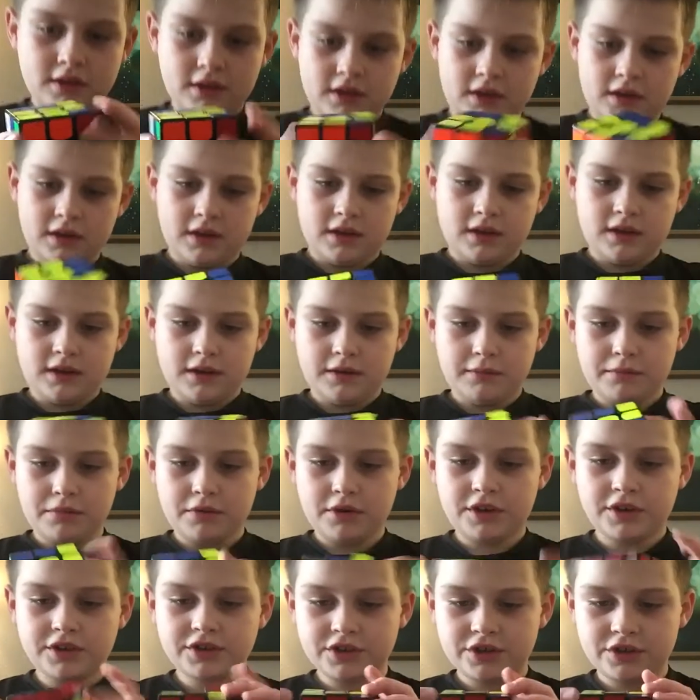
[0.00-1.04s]
And I'm
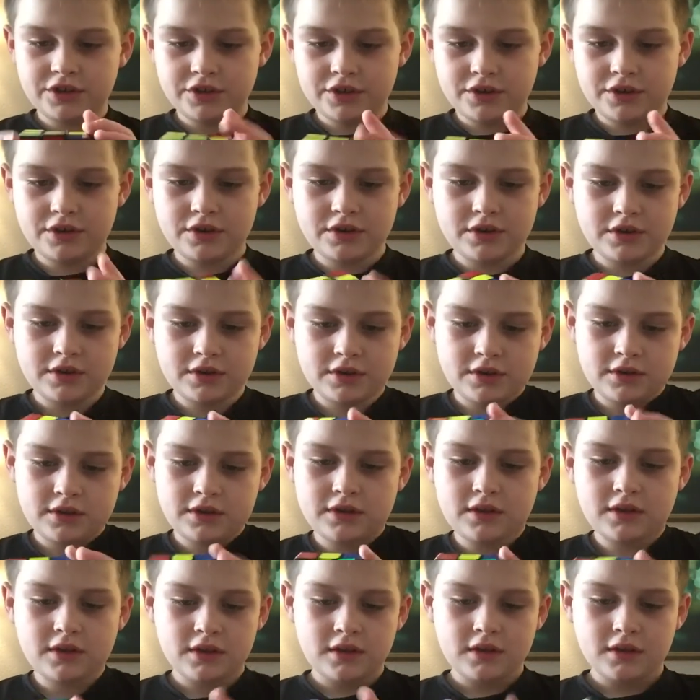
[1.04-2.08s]
pretty sure
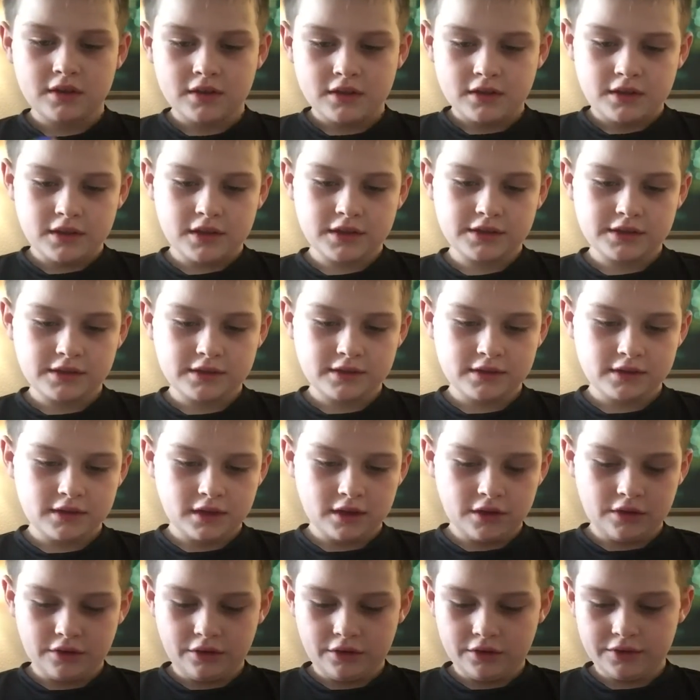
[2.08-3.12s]
that's
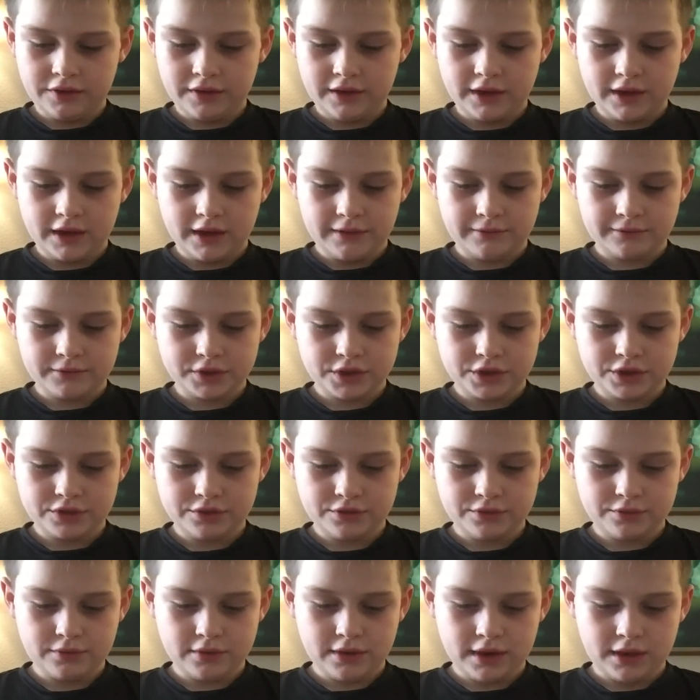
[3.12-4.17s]
all the
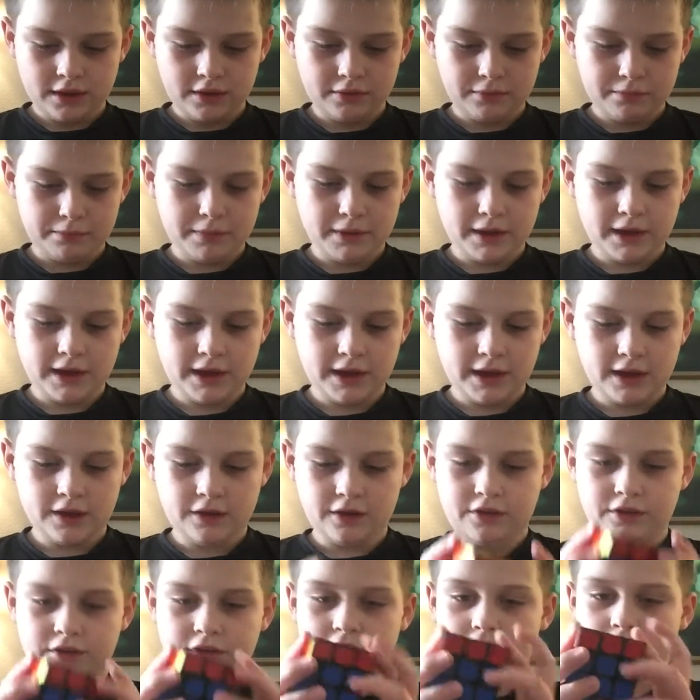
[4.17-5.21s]
F2L pairs.